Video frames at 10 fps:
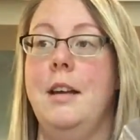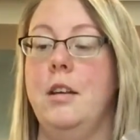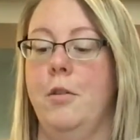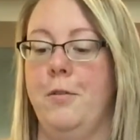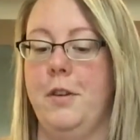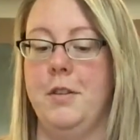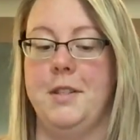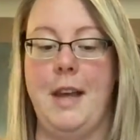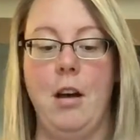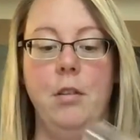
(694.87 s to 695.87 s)
you know, for
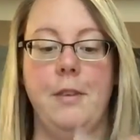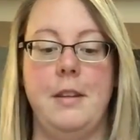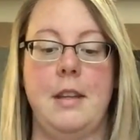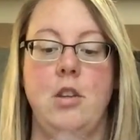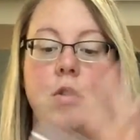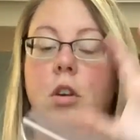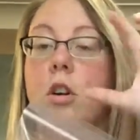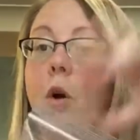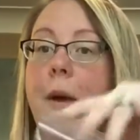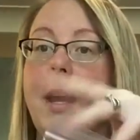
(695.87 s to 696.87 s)
yourself, and then you're
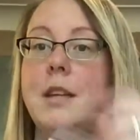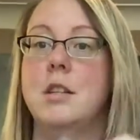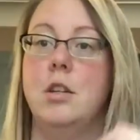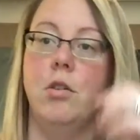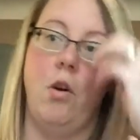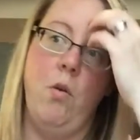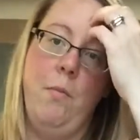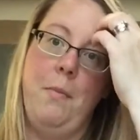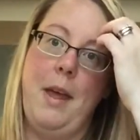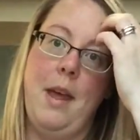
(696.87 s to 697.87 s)
going into your
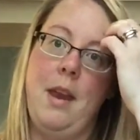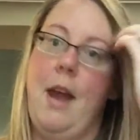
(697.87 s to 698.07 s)
own bin,